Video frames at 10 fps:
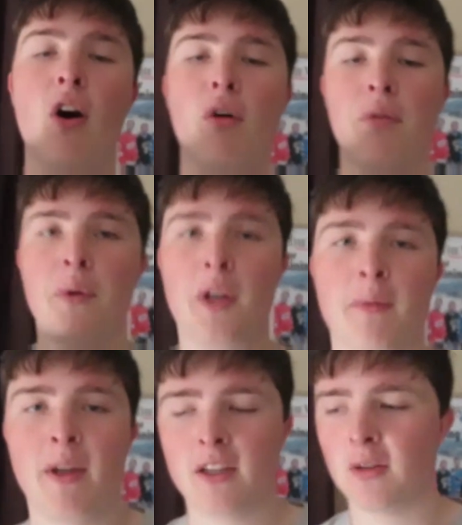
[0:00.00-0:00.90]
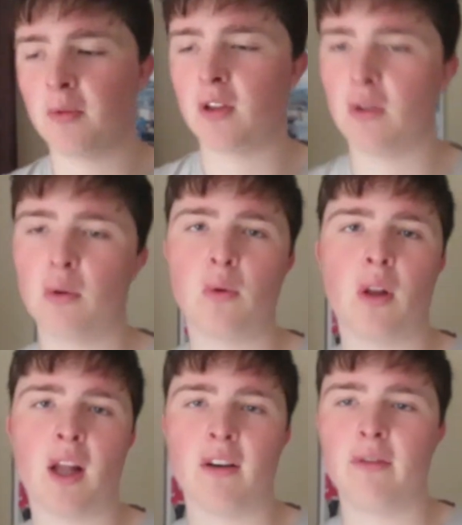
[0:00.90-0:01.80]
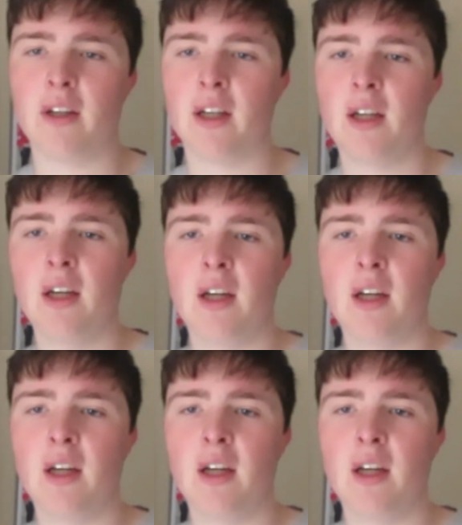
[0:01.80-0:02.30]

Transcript: hopefully we can make something cool out of it